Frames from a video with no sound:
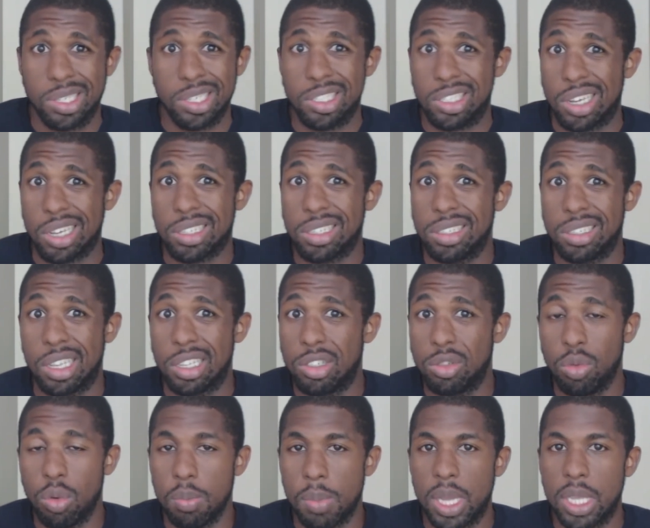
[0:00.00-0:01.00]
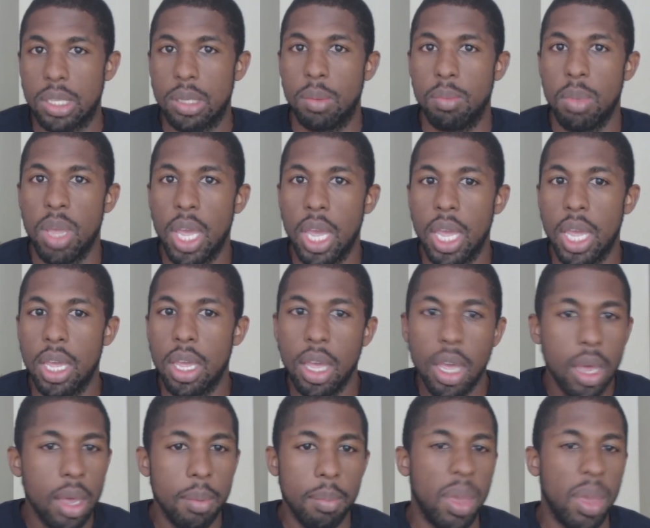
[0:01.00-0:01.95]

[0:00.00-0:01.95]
suggestions that you would make to me.